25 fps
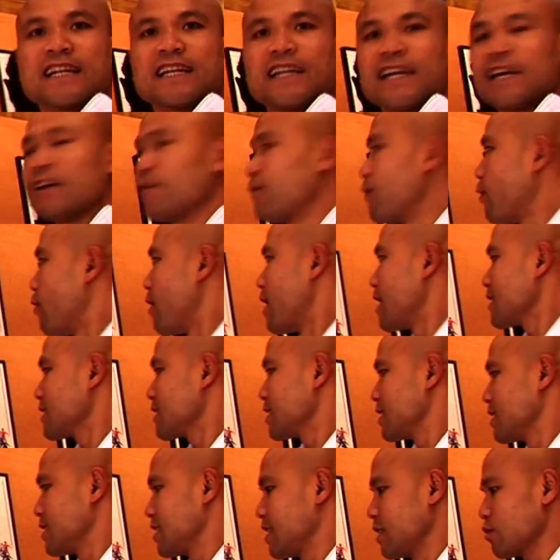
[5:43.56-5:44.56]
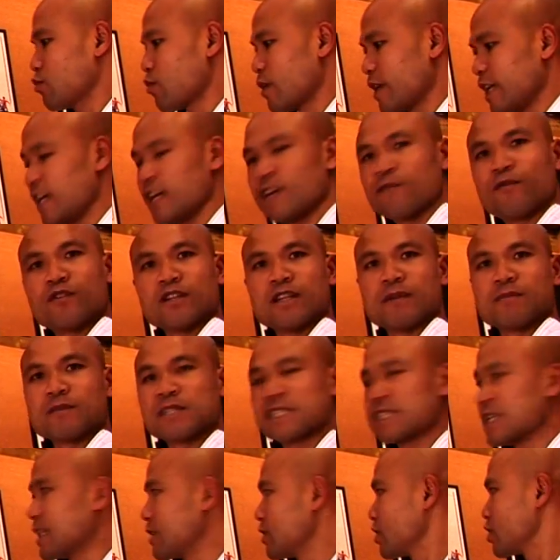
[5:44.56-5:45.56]
it here for us. This one here for them to
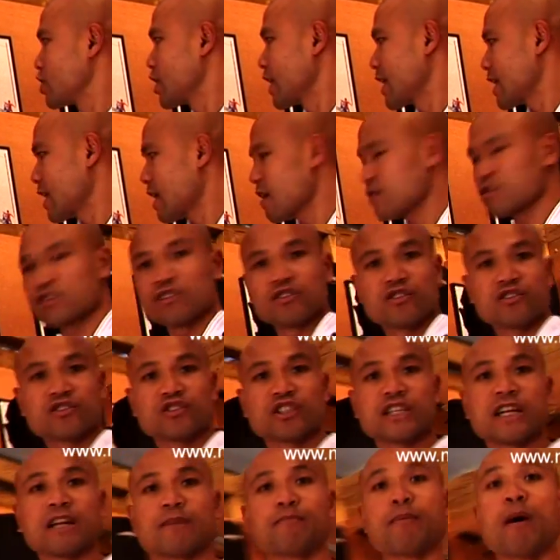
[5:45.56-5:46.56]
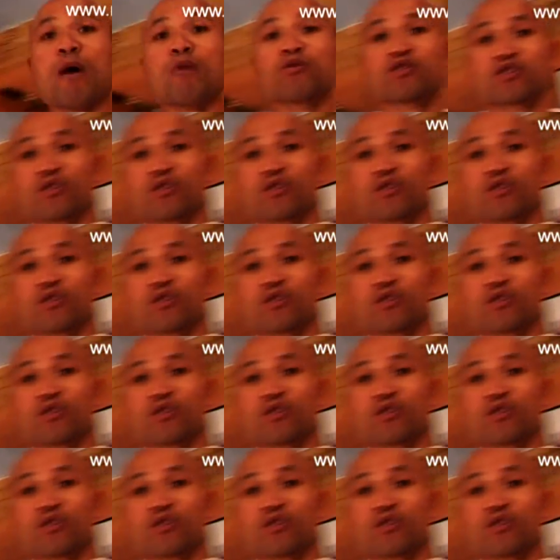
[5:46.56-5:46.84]
send to check it out. So you see the pose